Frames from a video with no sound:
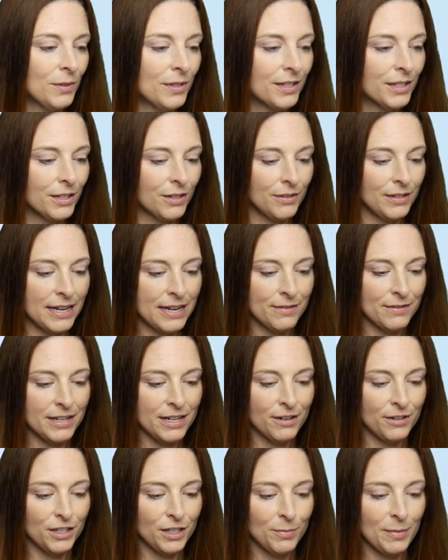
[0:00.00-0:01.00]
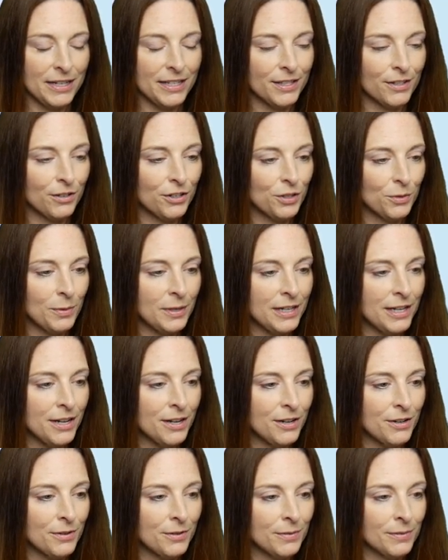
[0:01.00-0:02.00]
is go down here to my search
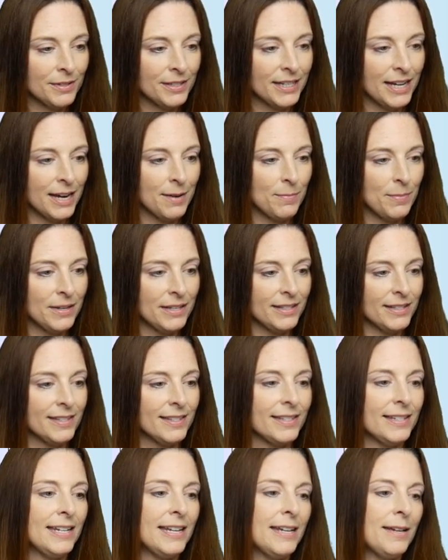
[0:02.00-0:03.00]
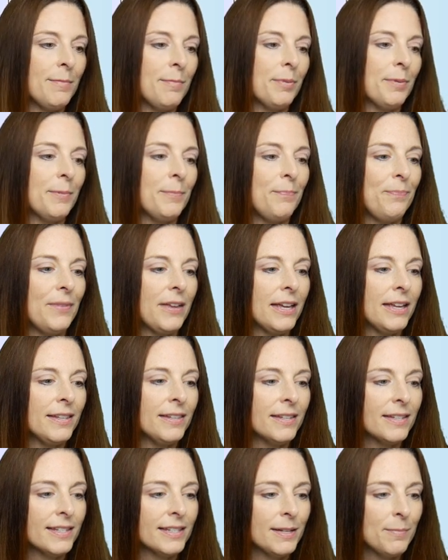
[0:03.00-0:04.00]
window, type in snip,
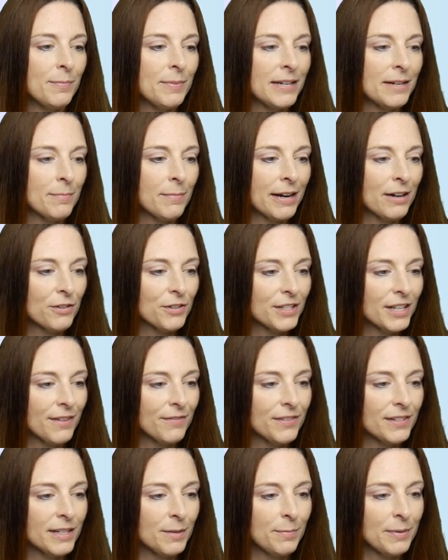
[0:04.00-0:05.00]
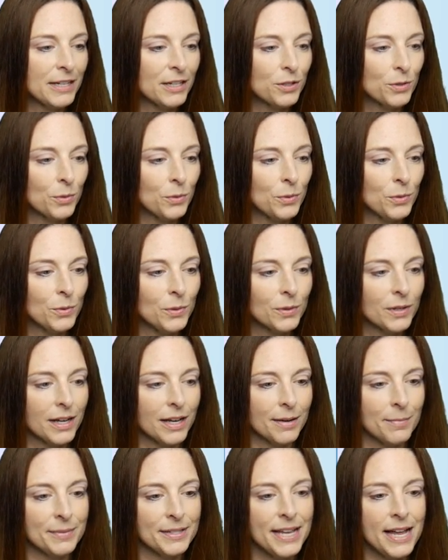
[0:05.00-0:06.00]
and the snipping Microsoft snipping tool
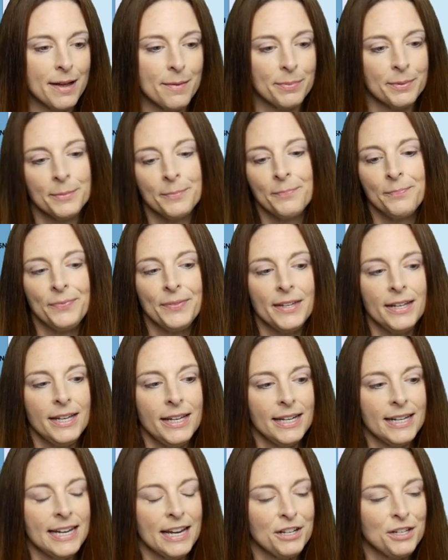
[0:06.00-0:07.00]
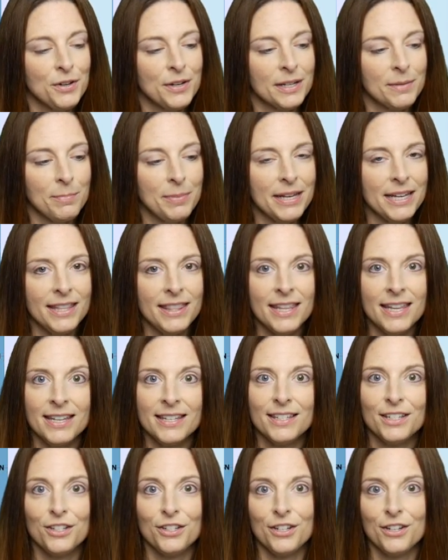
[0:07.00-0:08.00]
comes up. Now you can pin
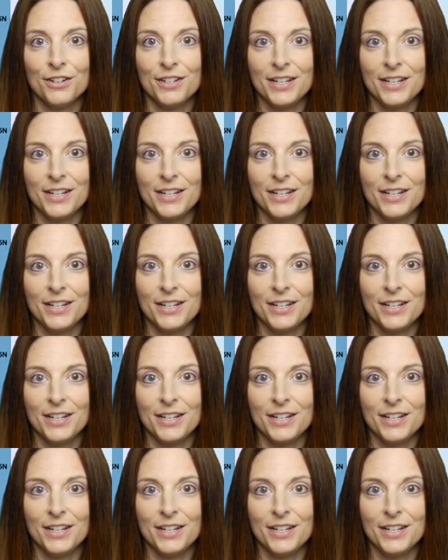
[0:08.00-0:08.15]
this to your